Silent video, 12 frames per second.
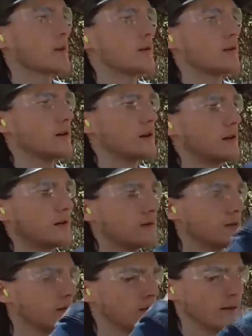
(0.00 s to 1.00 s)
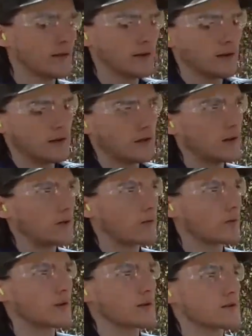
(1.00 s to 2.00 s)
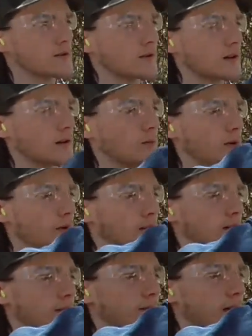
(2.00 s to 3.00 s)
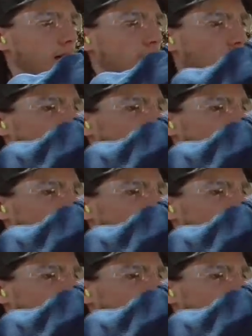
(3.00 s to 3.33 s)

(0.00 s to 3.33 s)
Alright, we're going to start out with 5